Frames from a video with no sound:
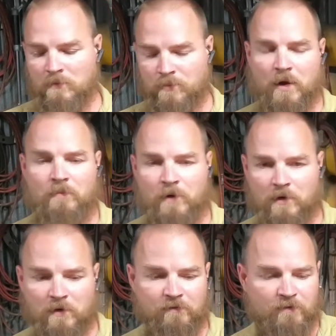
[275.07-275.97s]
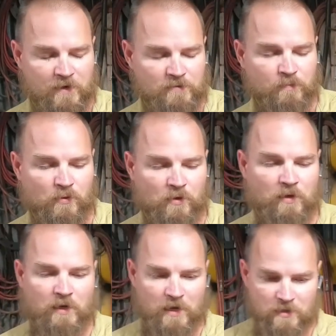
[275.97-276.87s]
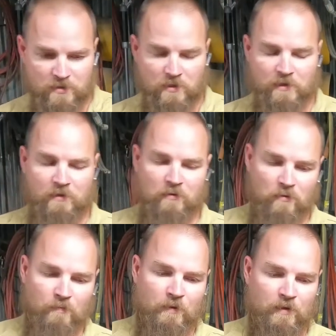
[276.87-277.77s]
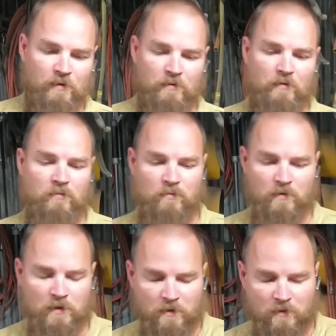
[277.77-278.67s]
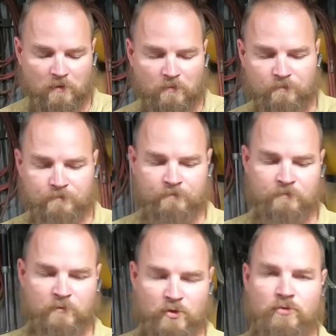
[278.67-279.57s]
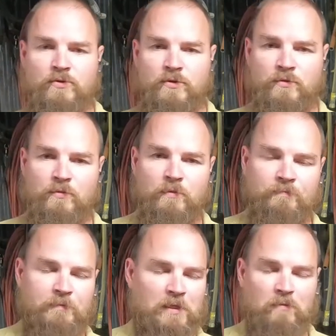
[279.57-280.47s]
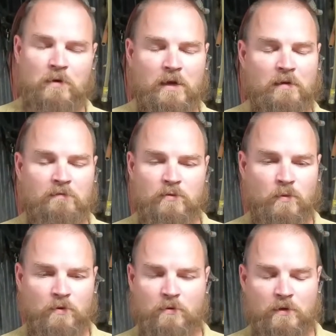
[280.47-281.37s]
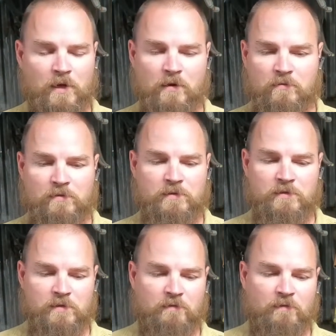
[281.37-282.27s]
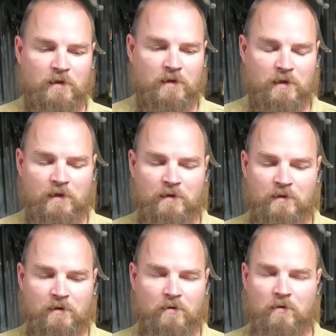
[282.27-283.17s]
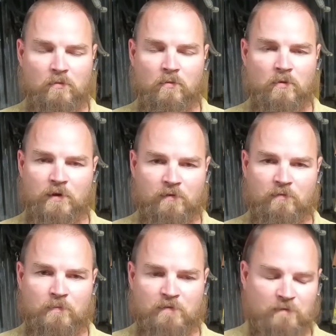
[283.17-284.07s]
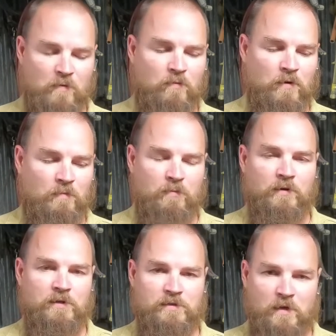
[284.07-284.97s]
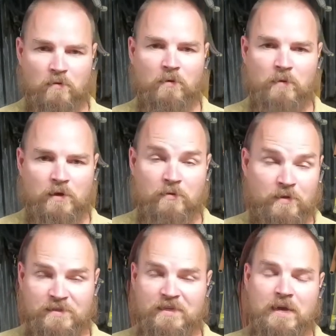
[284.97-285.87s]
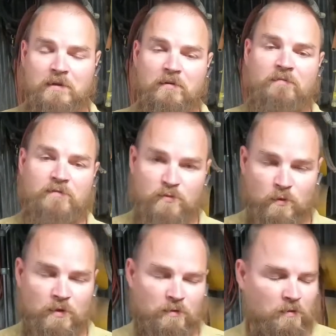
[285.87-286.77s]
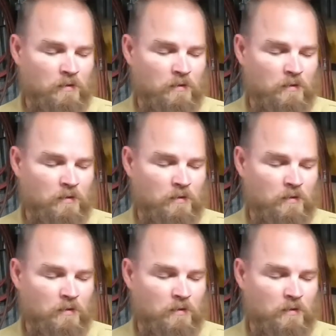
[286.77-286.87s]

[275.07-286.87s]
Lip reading: Primarily Facebook, occasionally a little bit on YouTube. I don't have Twitter accounts and stuff like that. You know, I don't want to give them my phone number, and that's the only way you can sign up for Twitter